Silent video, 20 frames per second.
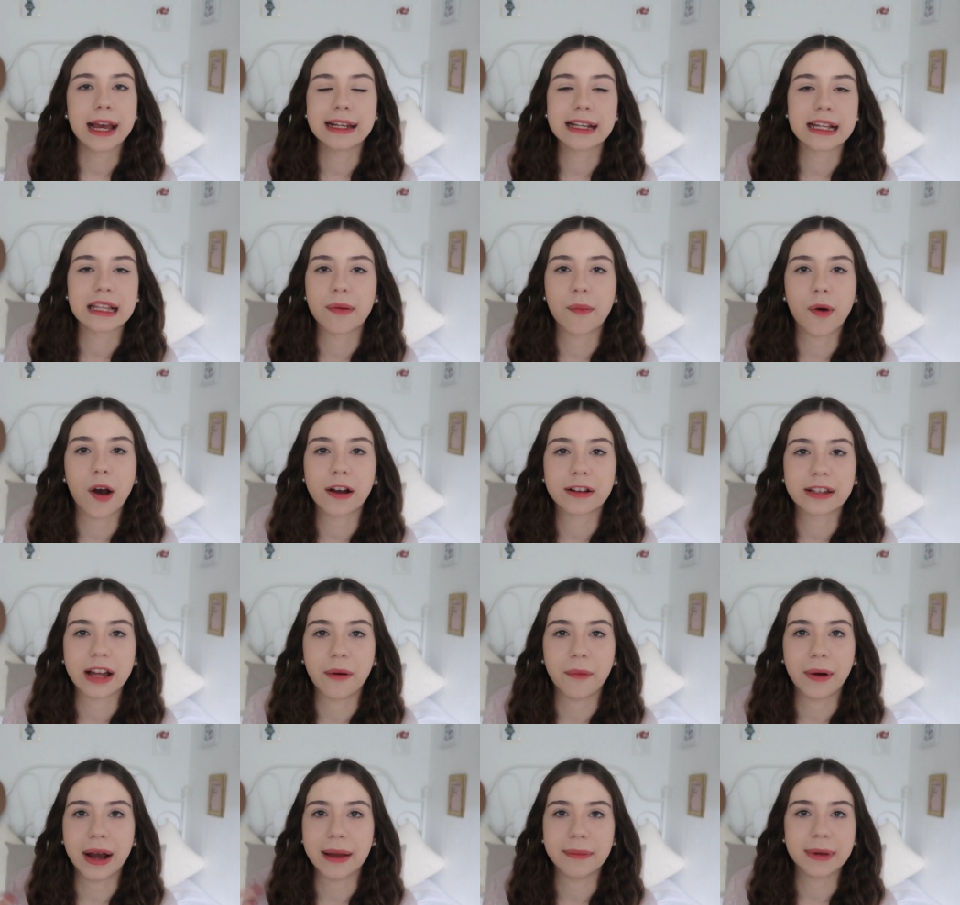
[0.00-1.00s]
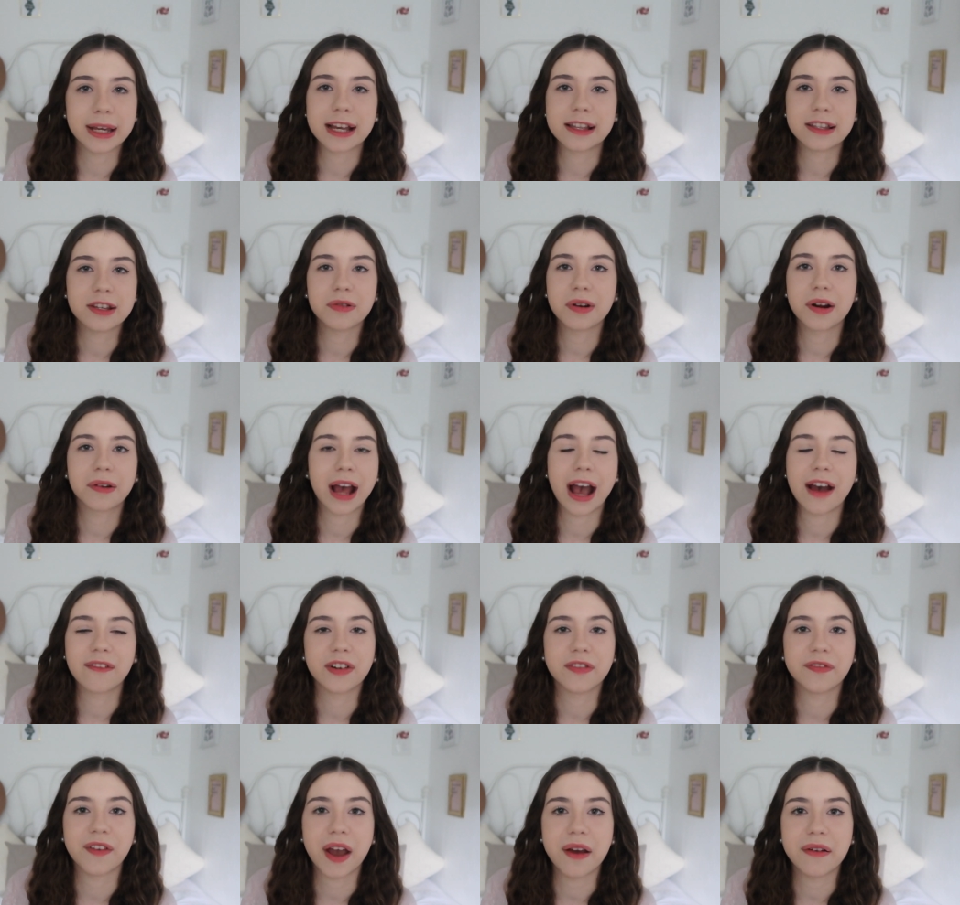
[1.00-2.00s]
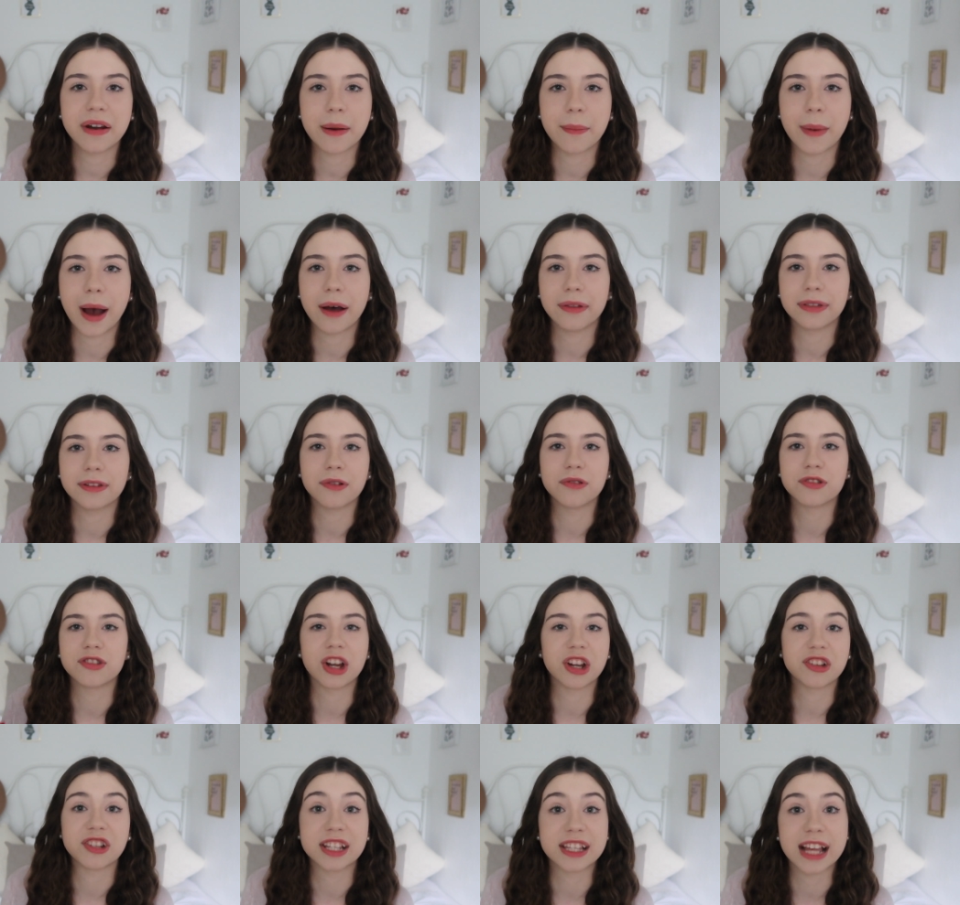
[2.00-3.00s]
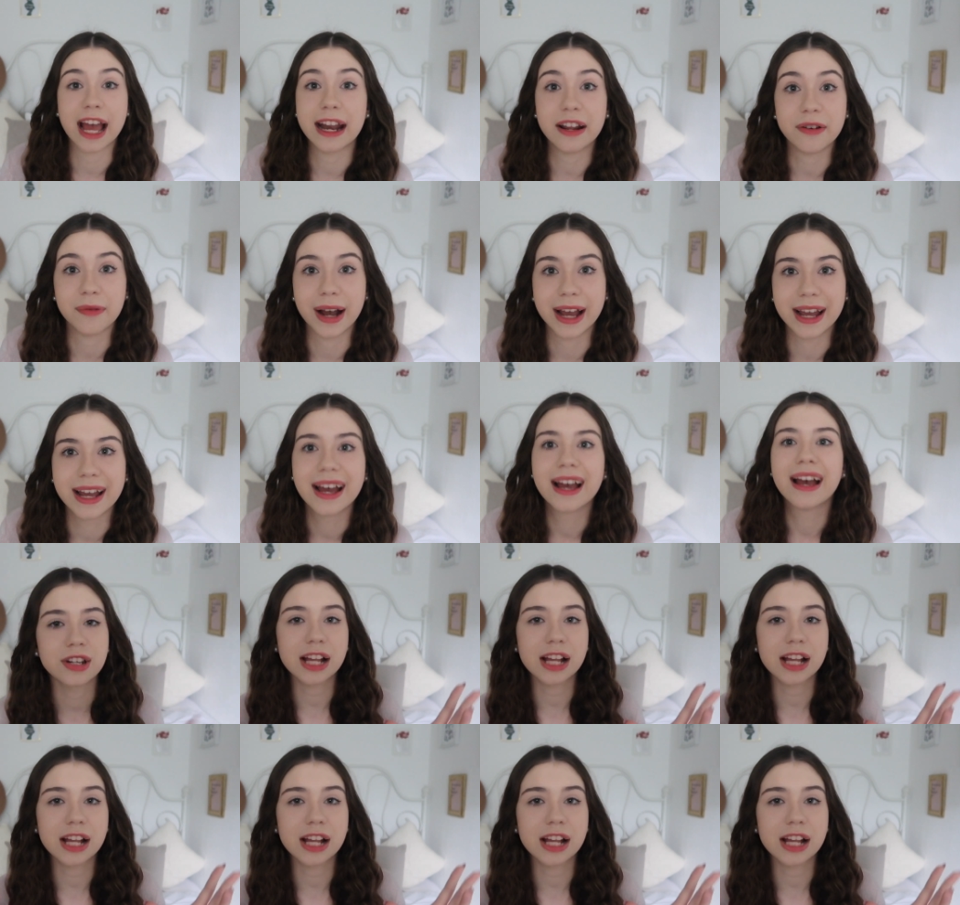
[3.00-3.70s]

It doesn't work that way because you don't have a vote about those judges anyway.